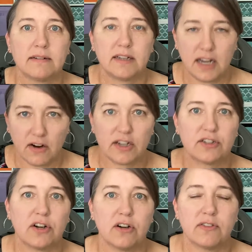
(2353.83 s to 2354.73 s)

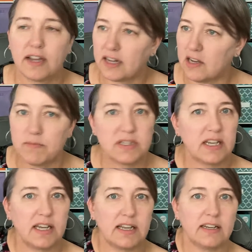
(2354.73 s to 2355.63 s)
character that comes
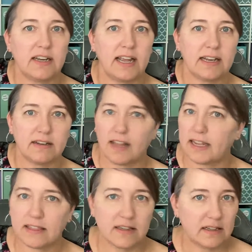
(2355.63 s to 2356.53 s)
in and
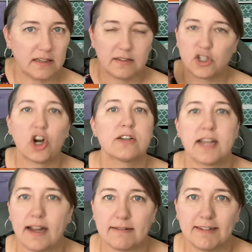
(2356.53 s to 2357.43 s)
like the
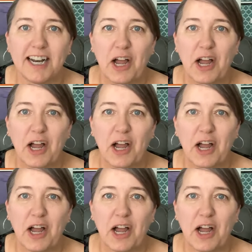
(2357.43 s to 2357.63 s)
Tarzan,